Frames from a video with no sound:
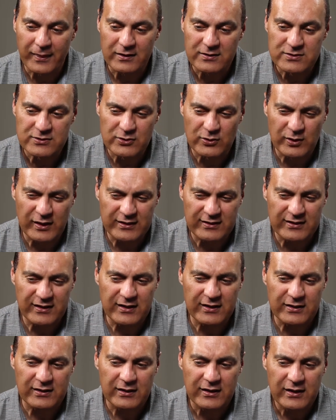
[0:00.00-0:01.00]
So I
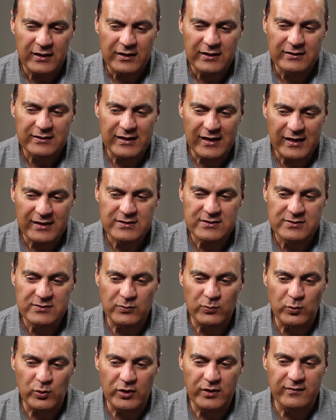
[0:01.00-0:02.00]
think that's
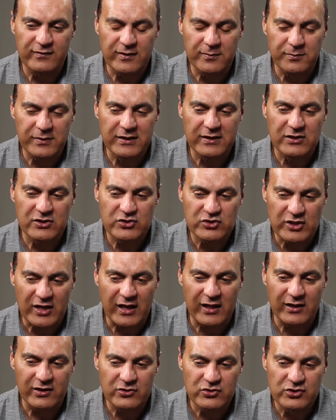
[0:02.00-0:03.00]
one of the biggest
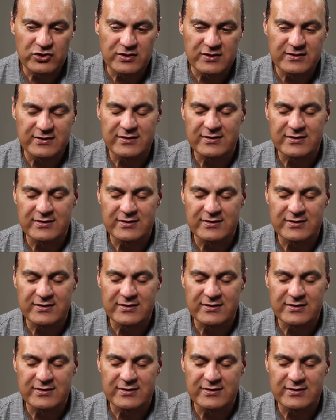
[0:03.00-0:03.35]
challenges.